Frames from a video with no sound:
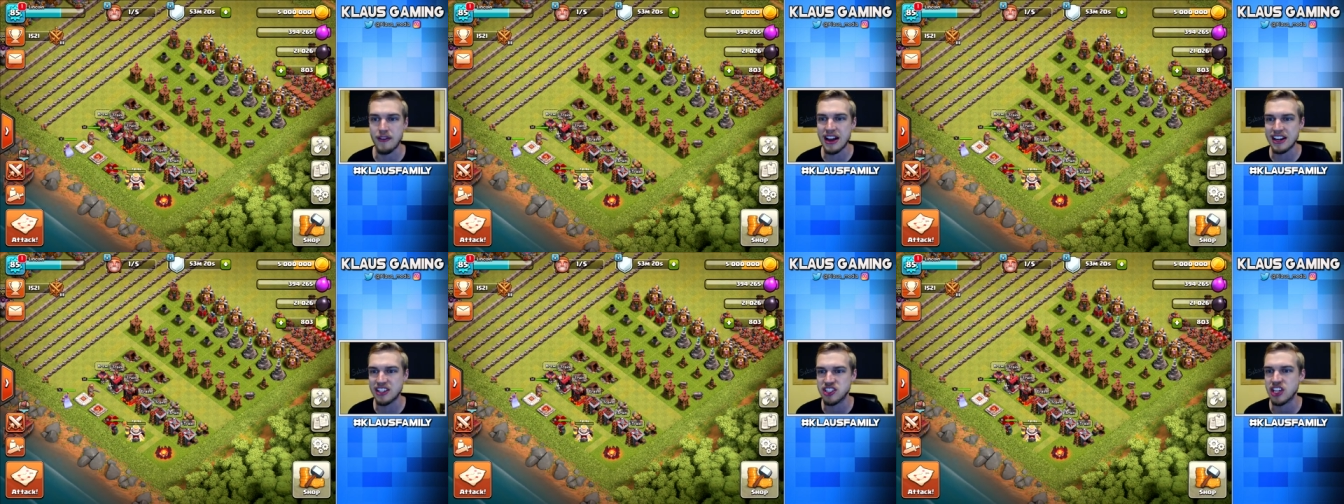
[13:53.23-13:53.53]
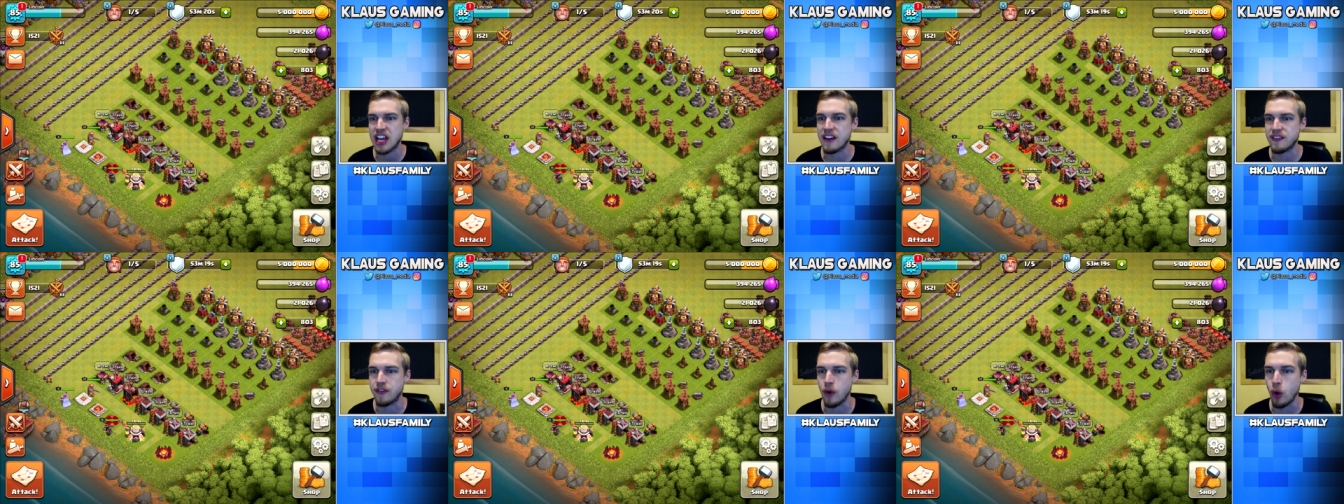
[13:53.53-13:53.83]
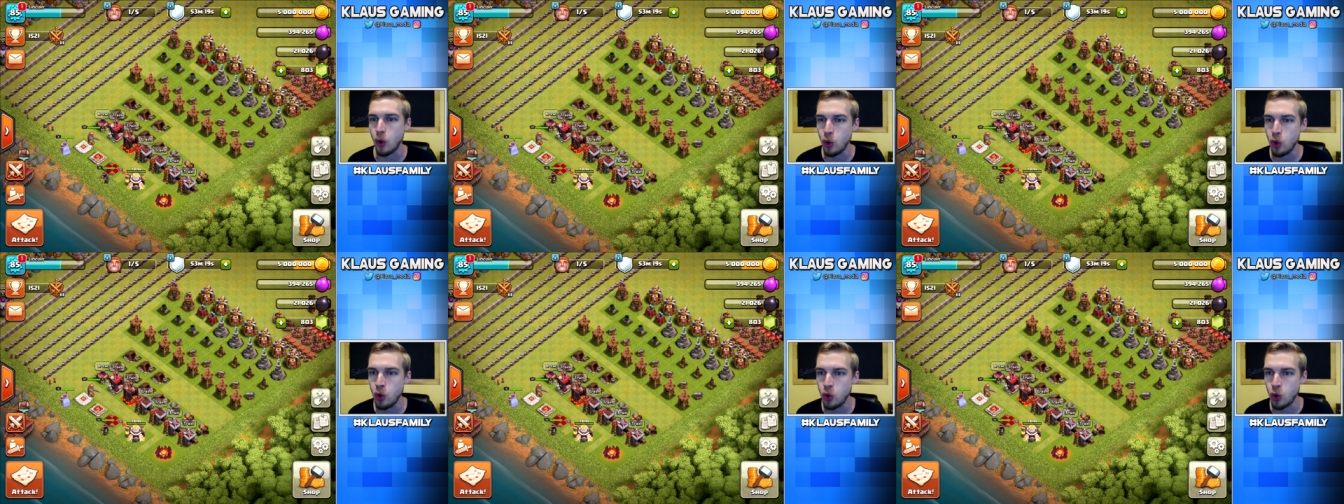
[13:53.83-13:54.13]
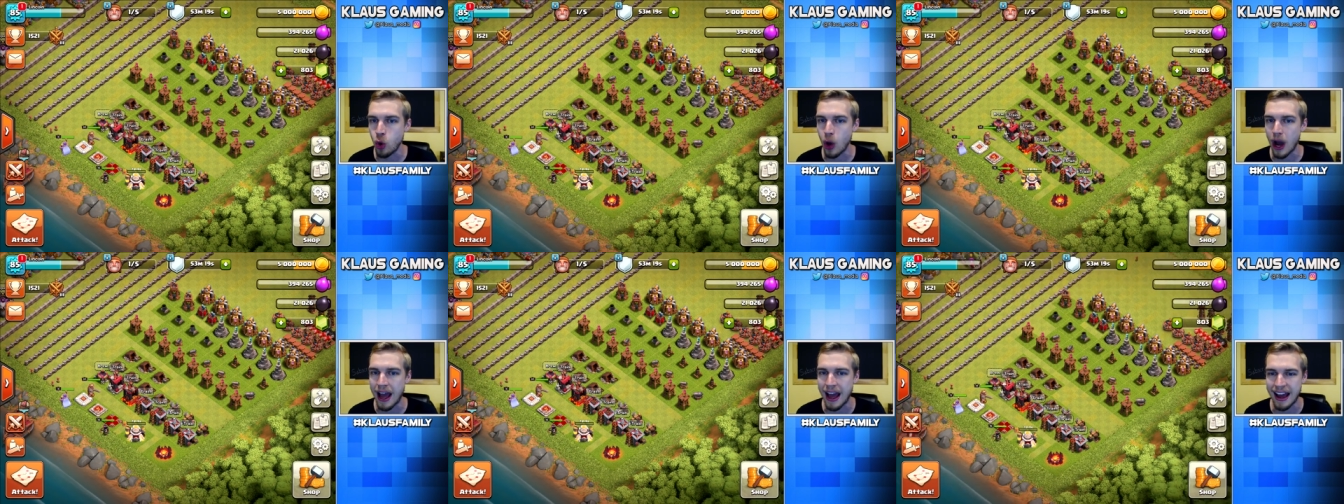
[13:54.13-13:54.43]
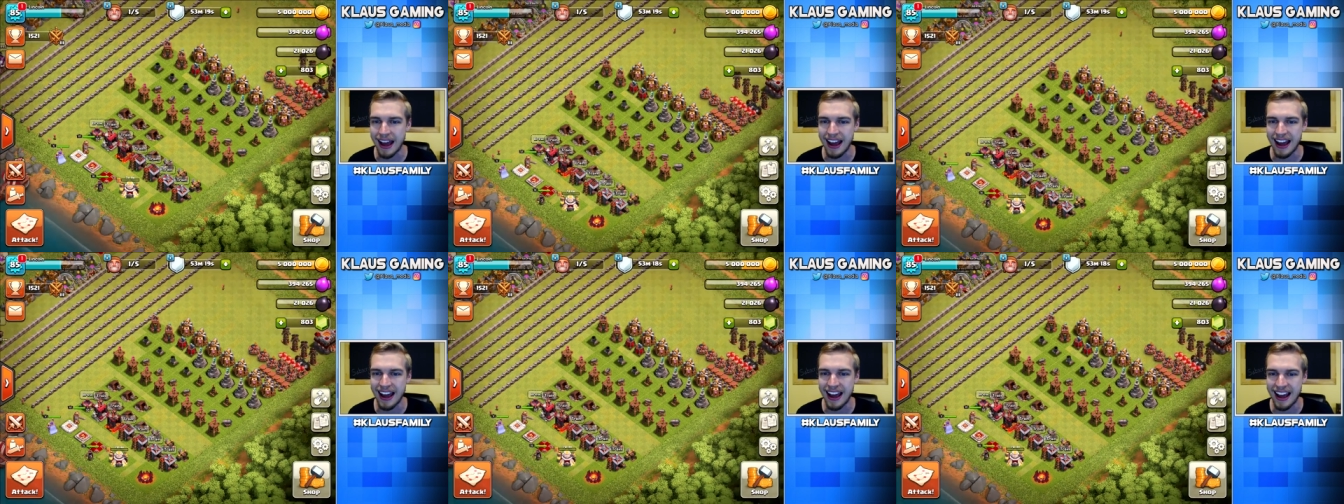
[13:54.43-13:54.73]
I've actually got ooh,
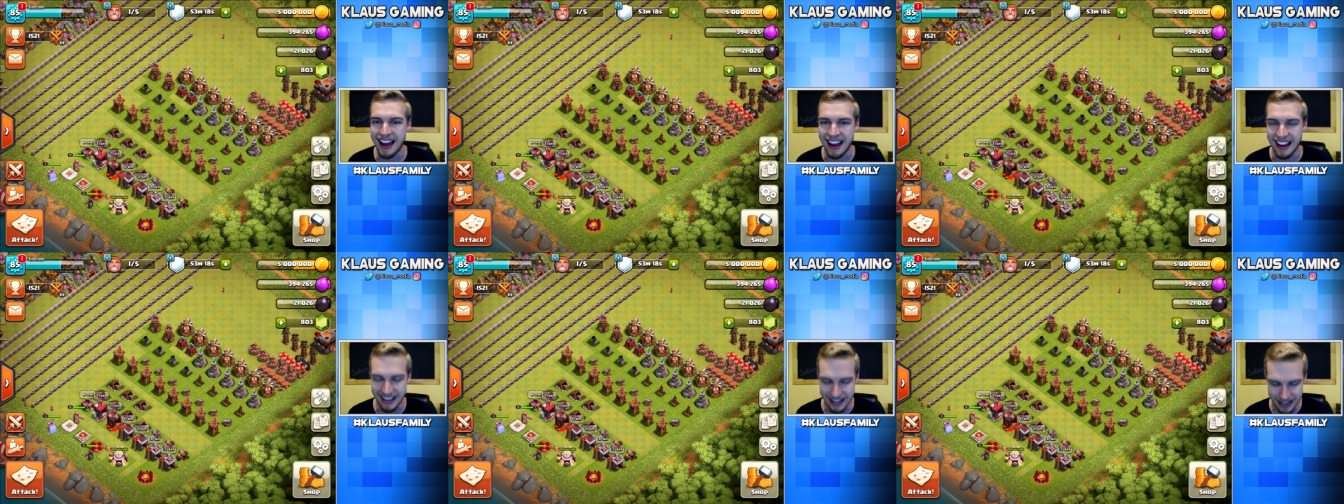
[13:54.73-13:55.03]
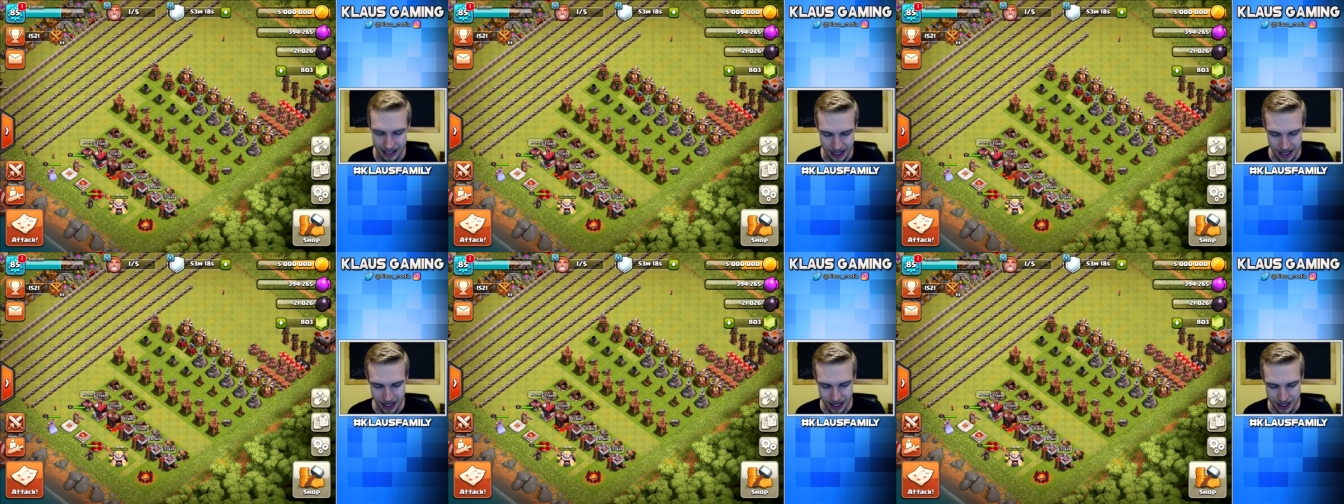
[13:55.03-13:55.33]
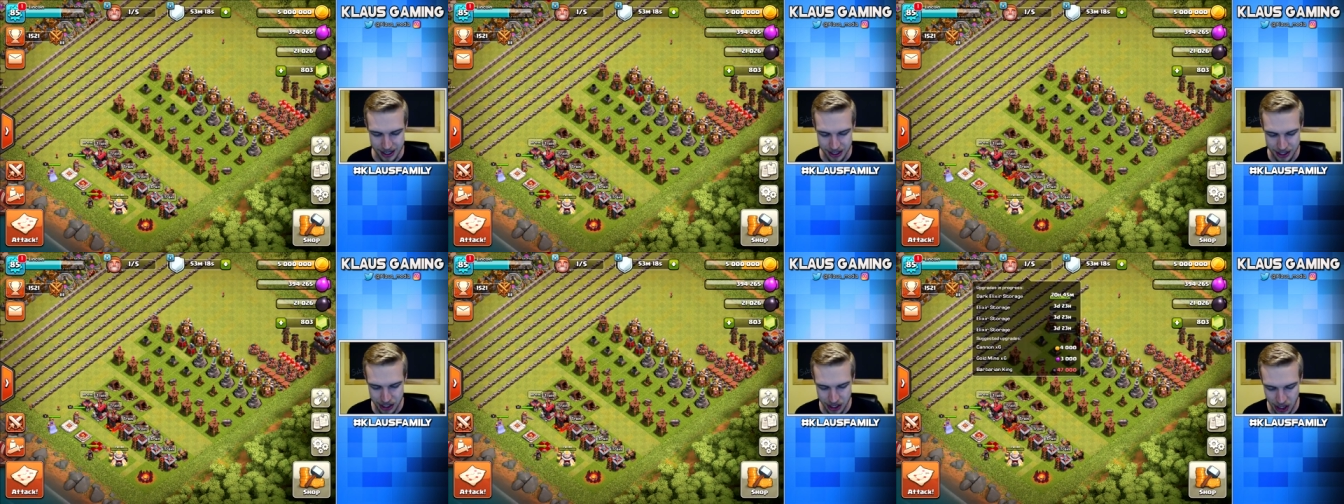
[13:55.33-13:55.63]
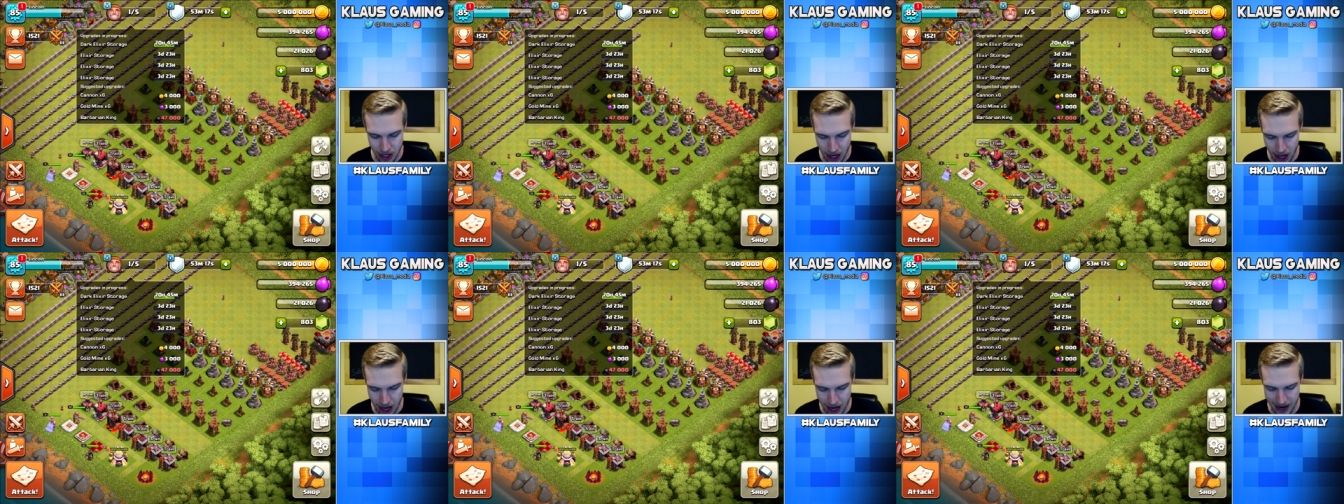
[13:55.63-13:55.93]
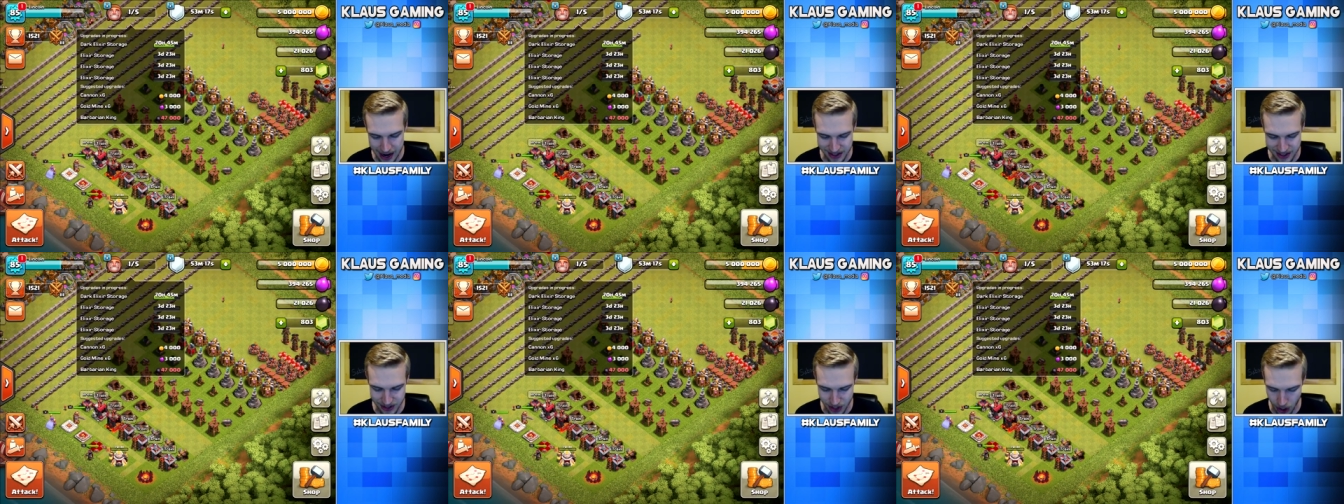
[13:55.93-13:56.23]
haha,
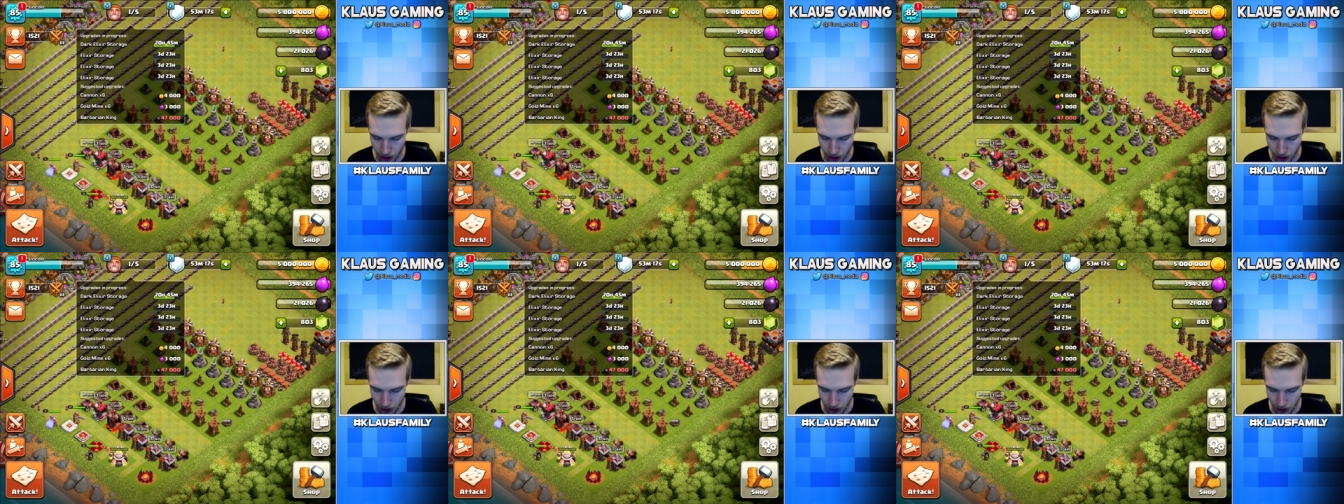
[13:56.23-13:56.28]
nice.